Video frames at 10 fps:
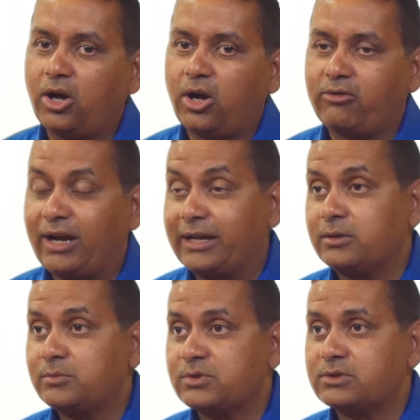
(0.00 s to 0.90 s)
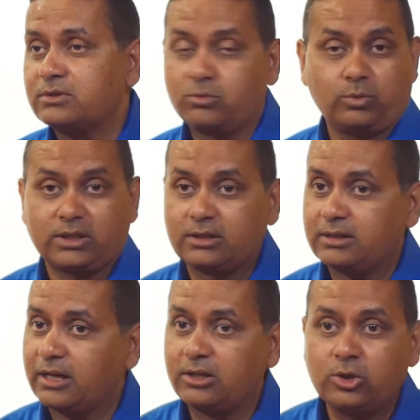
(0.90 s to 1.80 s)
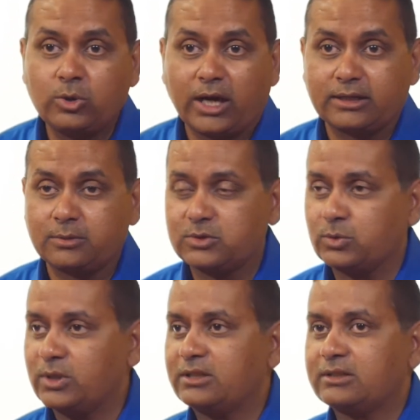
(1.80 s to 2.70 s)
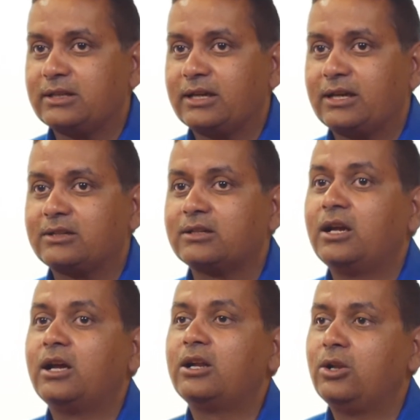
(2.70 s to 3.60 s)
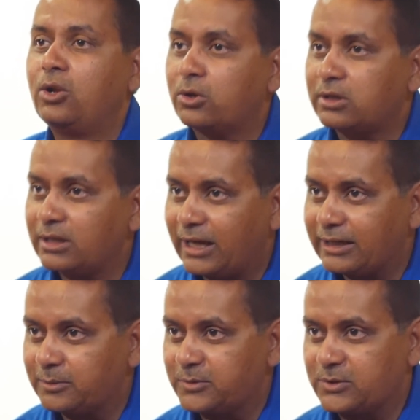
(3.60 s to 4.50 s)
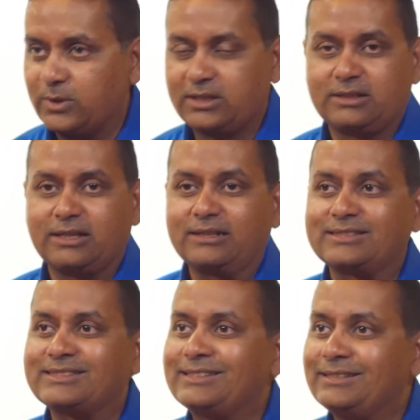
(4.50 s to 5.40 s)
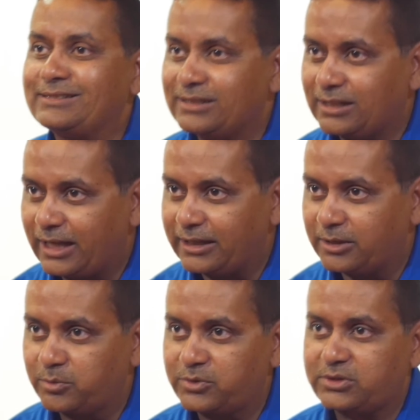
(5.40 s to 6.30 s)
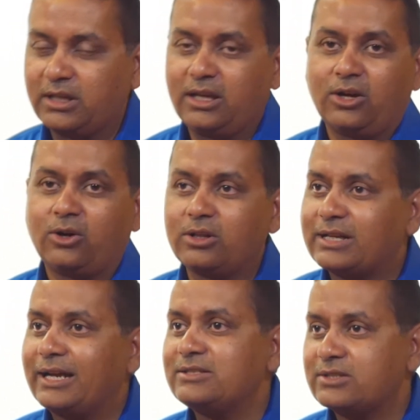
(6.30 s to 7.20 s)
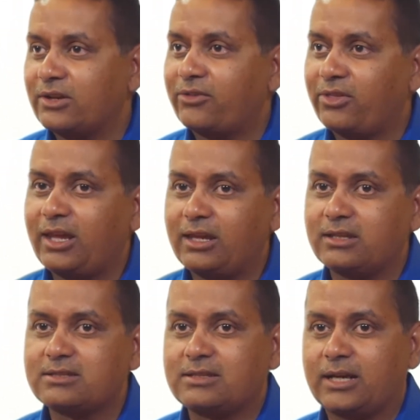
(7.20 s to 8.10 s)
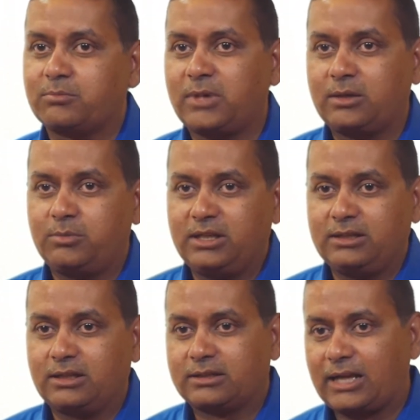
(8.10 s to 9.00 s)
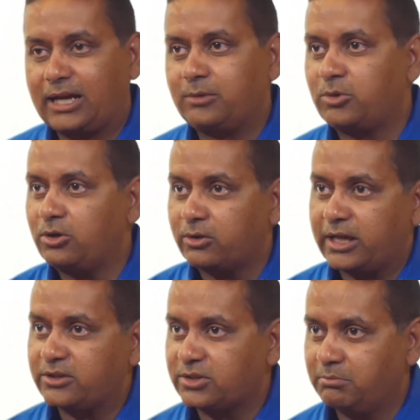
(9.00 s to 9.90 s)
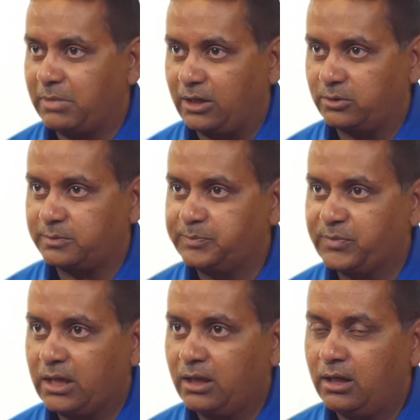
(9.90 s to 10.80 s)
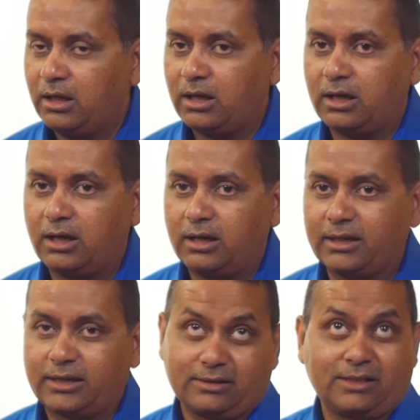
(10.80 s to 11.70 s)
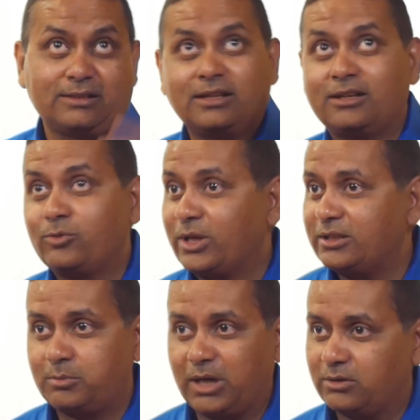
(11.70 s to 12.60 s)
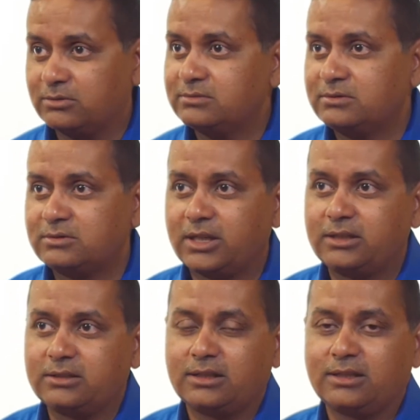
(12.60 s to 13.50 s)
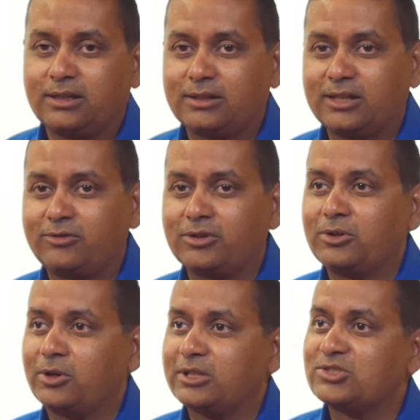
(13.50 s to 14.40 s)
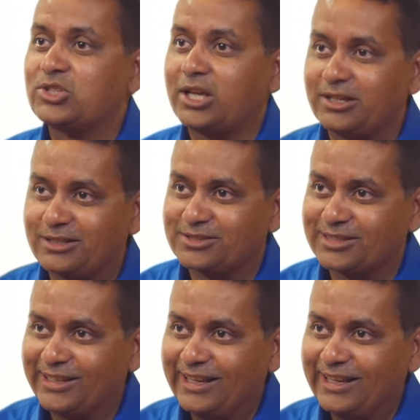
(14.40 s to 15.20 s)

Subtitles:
of items, whether they are new items, whether they are local items, whether they are seasonal items, all kinds of things that might be either time or location bound and weather bound, right? If you notice cherries